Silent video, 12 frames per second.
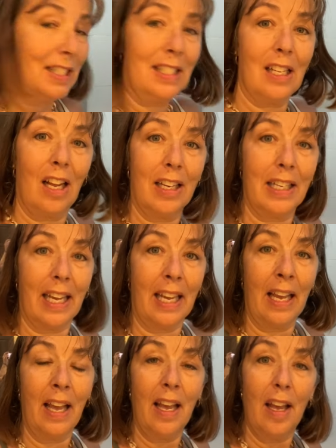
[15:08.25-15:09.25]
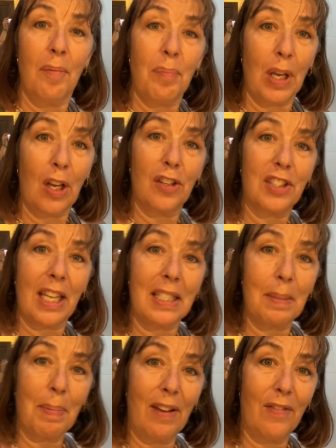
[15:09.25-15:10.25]
sliding because there's
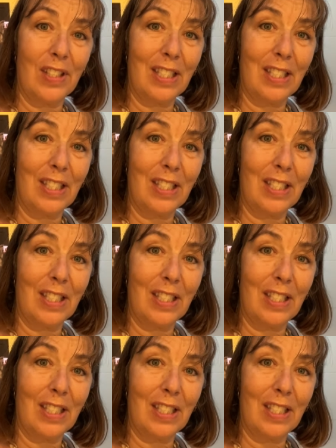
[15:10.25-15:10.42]
a bit of a